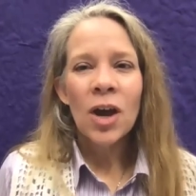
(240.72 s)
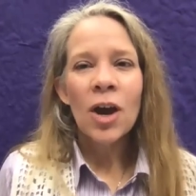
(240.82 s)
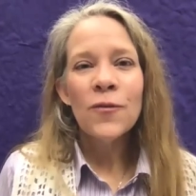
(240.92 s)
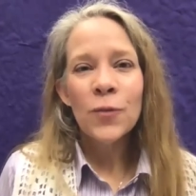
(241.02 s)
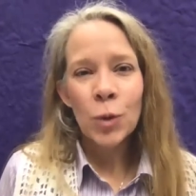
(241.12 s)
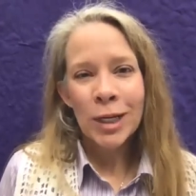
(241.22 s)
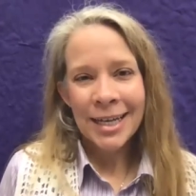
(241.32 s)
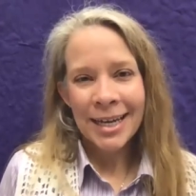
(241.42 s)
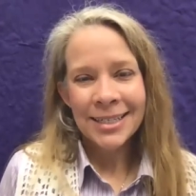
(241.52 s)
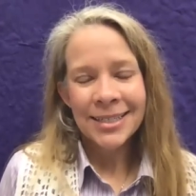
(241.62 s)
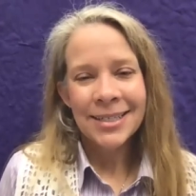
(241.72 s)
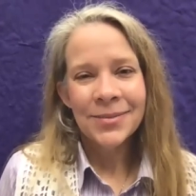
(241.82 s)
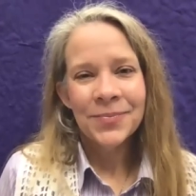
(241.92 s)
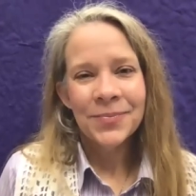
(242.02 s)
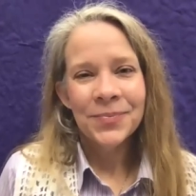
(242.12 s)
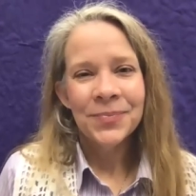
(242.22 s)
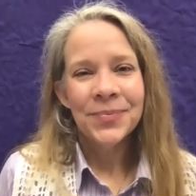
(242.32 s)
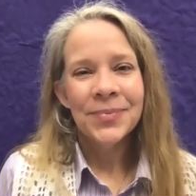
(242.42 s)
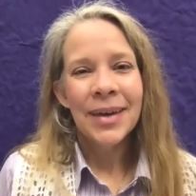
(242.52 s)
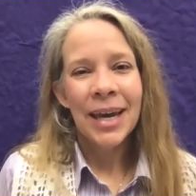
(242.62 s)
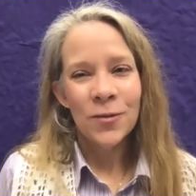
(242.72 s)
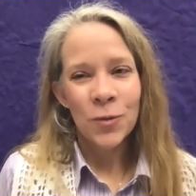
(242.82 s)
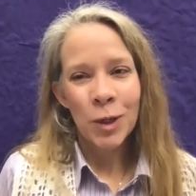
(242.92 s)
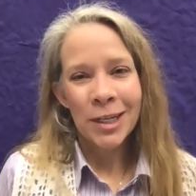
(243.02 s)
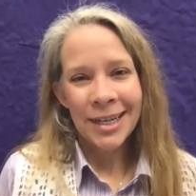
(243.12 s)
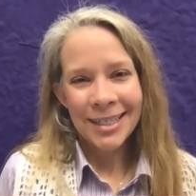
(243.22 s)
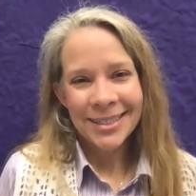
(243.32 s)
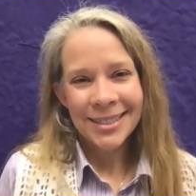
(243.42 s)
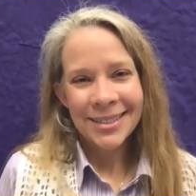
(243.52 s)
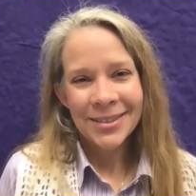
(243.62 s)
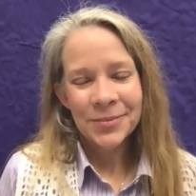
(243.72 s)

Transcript: of 40 days and 40 nights